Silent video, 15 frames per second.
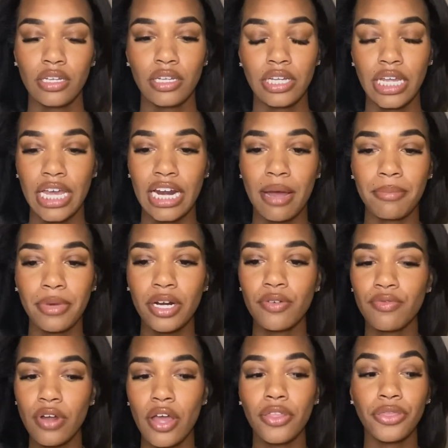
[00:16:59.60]
and I'm gonna
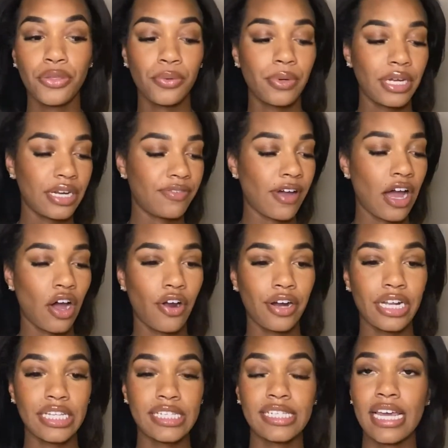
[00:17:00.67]
run through it if I
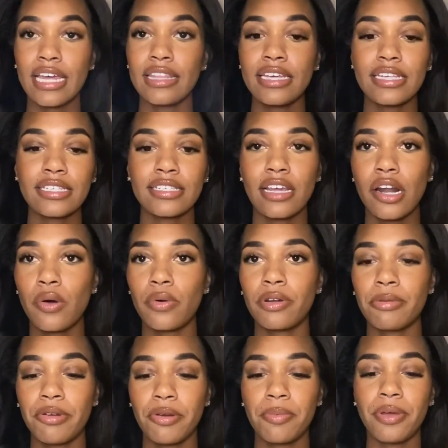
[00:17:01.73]
already said this because I don't want to
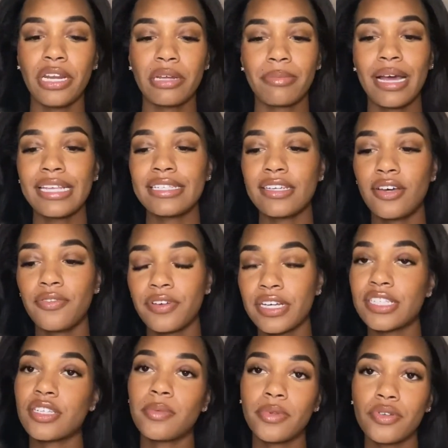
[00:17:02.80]
be repeating myself because
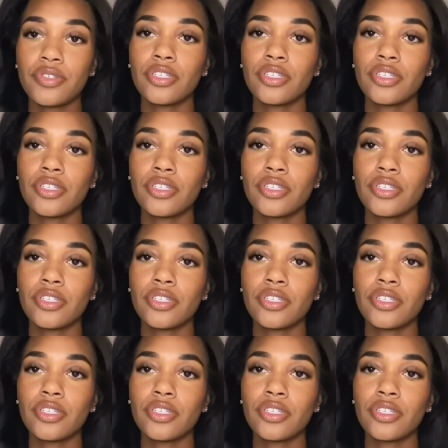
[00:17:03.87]
some of those